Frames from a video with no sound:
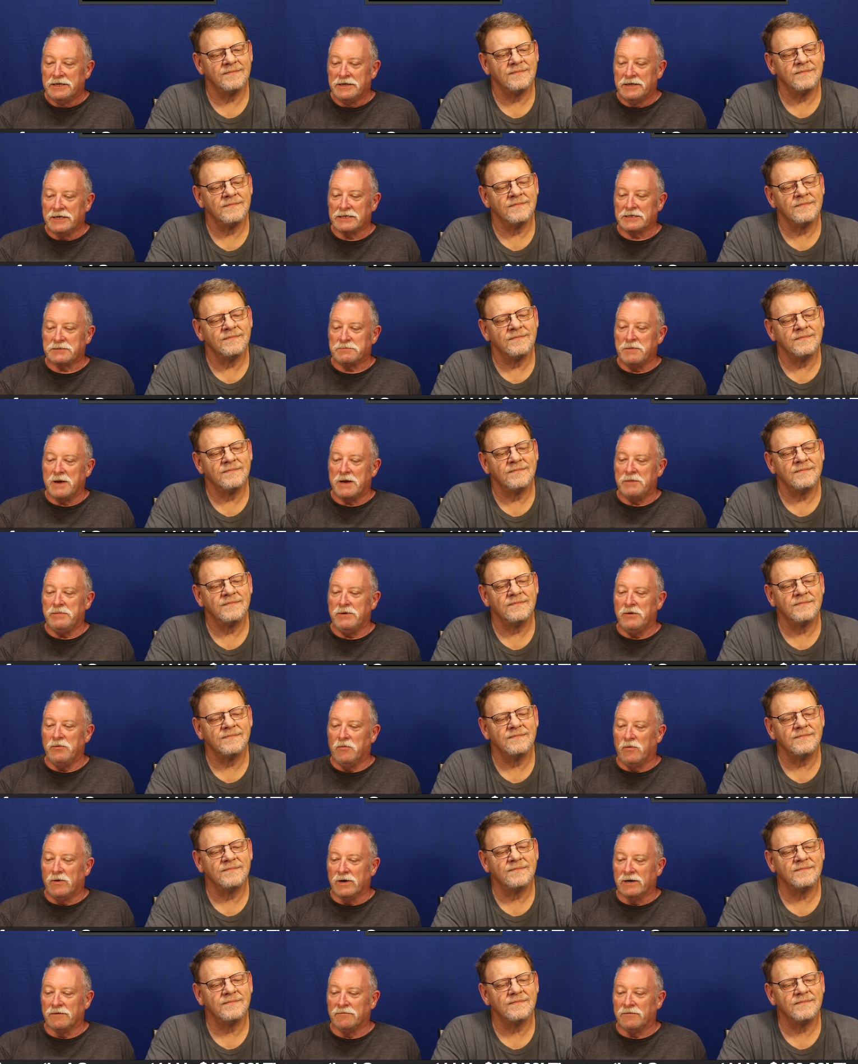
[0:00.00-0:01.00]
Speaker 1: This may be
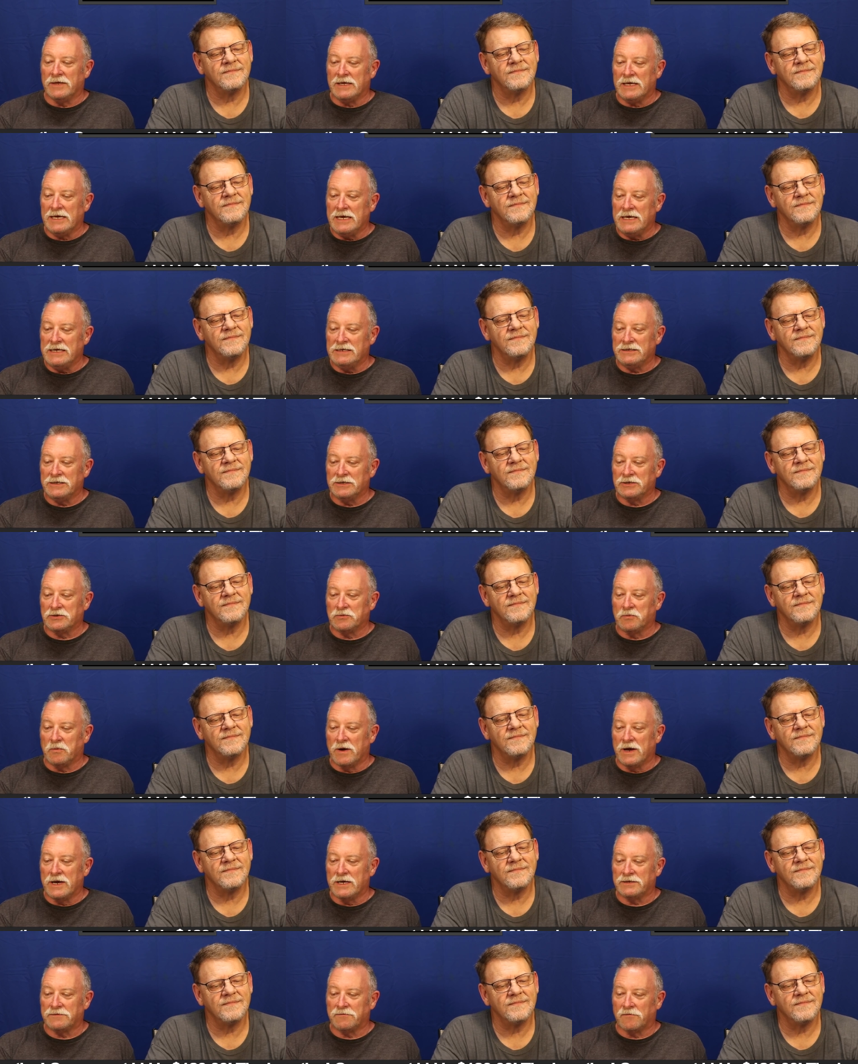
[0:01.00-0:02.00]
one of the easiest
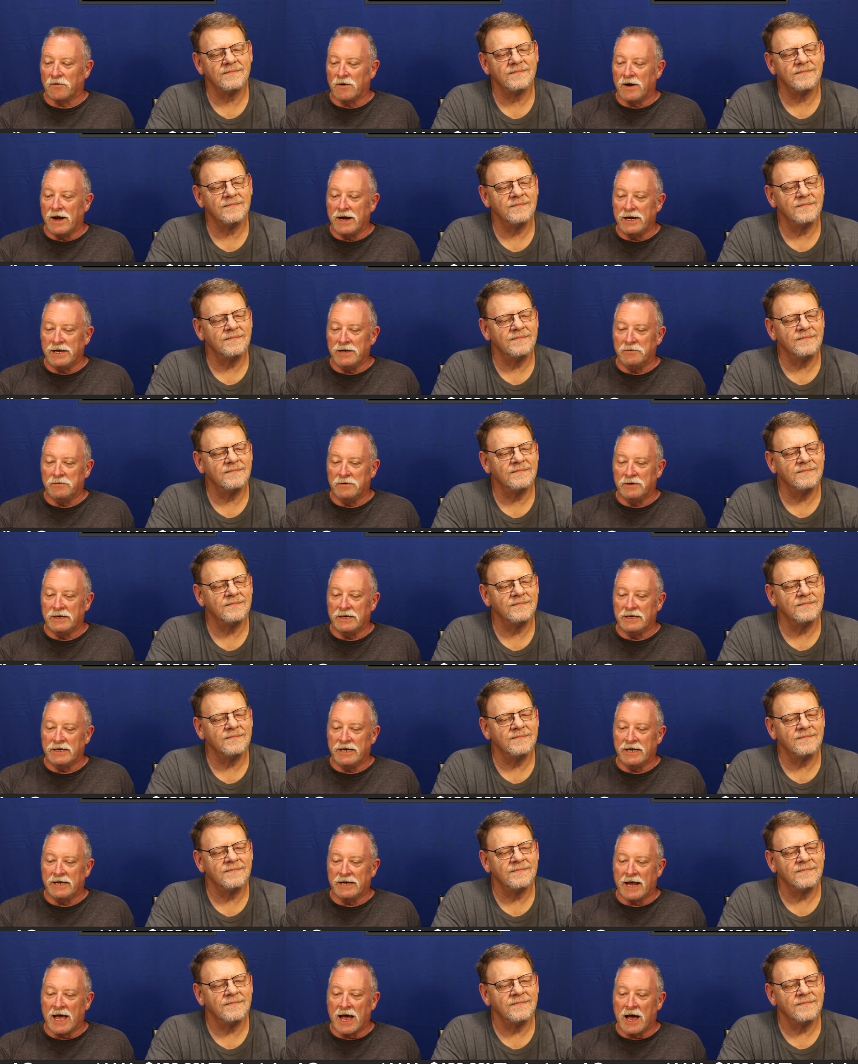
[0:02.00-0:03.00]
ways for anyone to
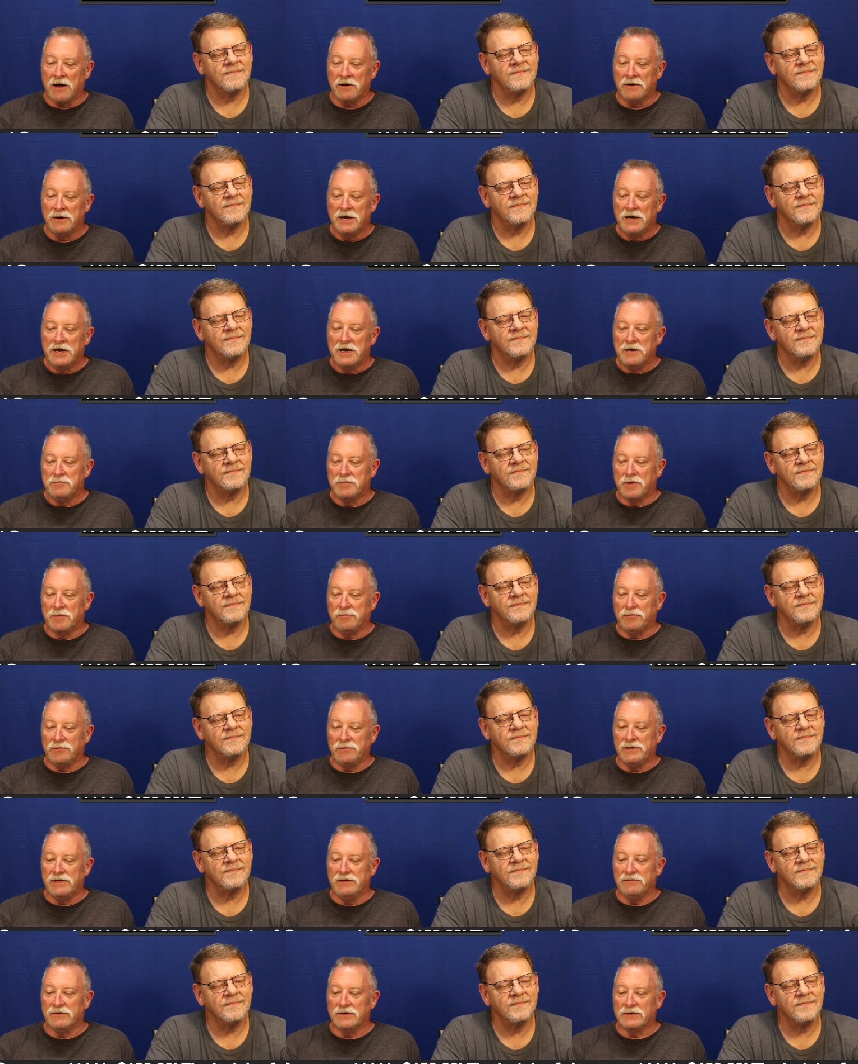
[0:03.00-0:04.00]
get out, but
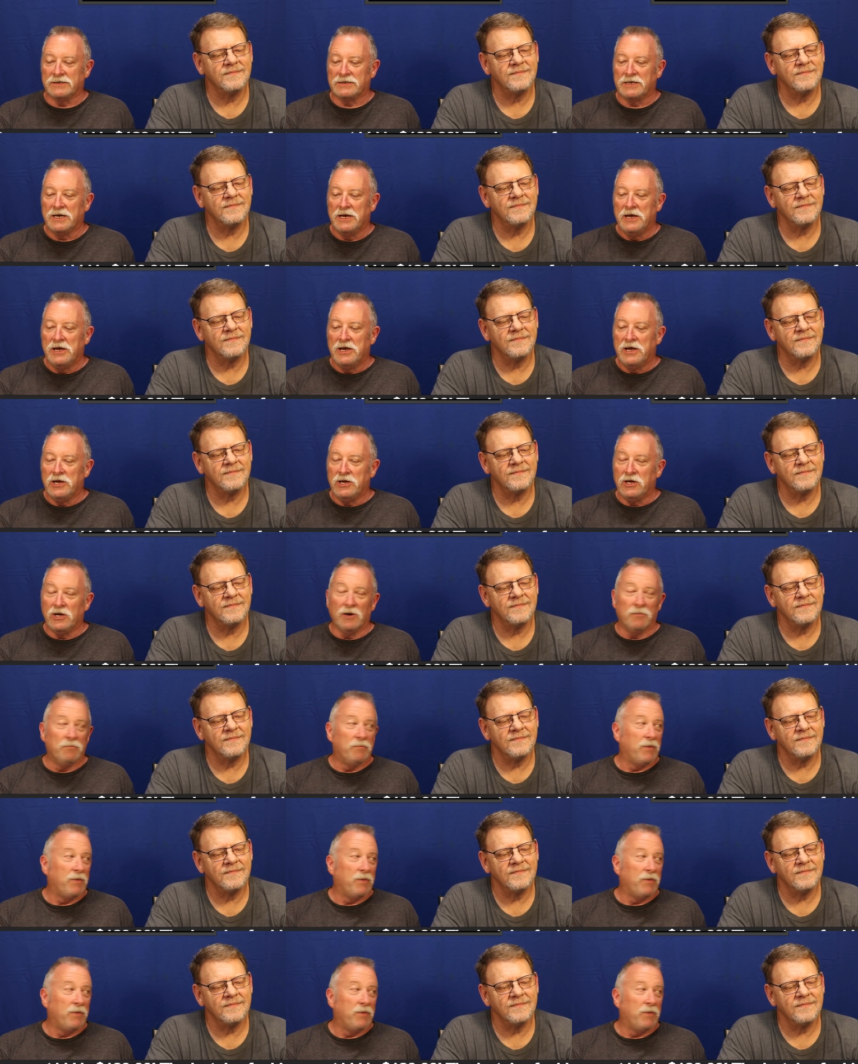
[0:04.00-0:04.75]
believe us, your